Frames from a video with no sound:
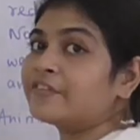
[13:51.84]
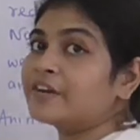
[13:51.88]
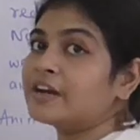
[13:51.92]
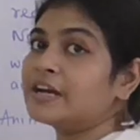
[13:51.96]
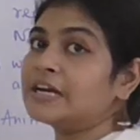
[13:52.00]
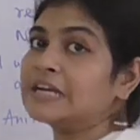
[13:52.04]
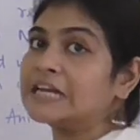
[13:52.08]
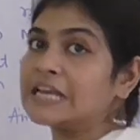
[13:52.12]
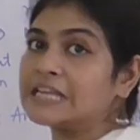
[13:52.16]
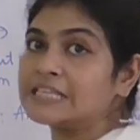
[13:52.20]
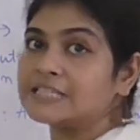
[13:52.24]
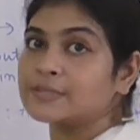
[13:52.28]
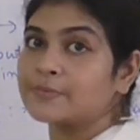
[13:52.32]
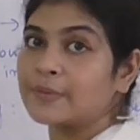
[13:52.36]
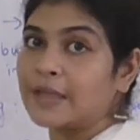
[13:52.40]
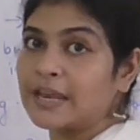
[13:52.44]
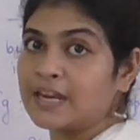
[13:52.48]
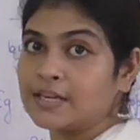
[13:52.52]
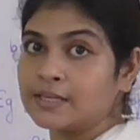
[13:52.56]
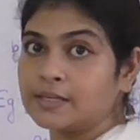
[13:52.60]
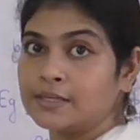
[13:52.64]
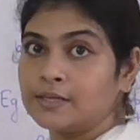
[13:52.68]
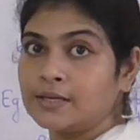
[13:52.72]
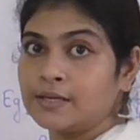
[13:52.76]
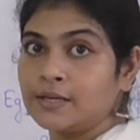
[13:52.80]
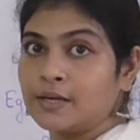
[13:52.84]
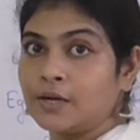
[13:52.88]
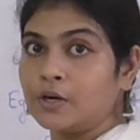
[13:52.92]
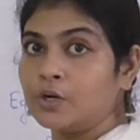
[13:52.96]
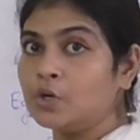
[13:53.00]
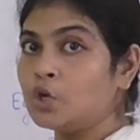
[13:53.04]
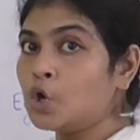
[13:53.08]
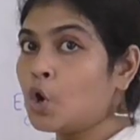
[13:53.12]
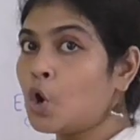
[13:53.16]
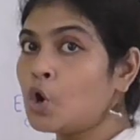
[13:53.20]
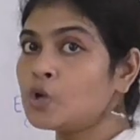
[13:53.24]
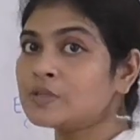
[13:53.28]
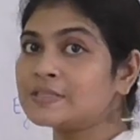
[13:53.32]
different as well.
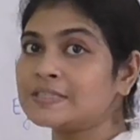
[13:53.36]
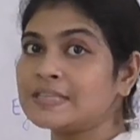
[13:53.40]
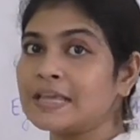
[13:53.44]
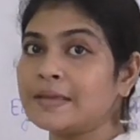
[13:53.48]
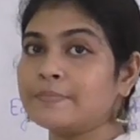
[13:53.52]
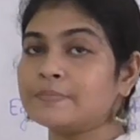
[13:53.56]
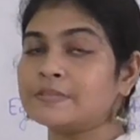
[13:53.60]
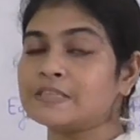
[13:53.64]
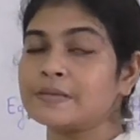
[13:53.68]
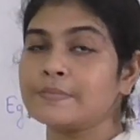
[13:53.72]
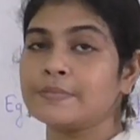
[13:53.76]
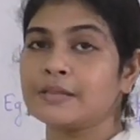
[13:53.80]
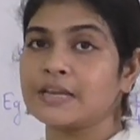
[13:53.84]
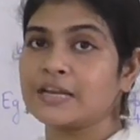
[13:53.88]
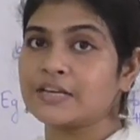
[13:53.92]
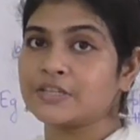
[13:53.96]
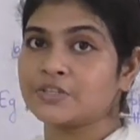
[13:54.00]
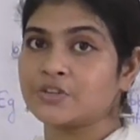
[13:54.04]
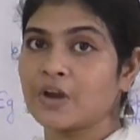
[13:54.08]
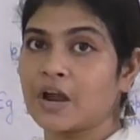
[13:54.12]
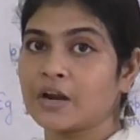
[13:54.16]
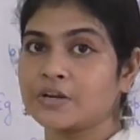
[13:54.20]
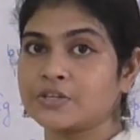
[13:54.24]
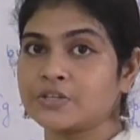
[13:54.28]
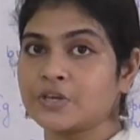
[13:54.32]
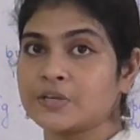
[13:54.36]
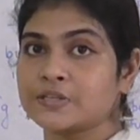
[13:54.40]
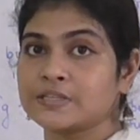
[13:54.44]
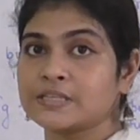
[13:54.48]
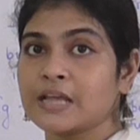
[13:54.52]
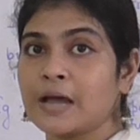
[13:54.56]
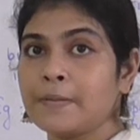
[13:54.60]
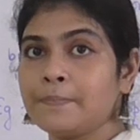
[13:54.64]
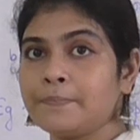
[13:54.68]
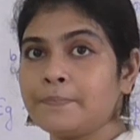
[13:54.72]
No similar structures,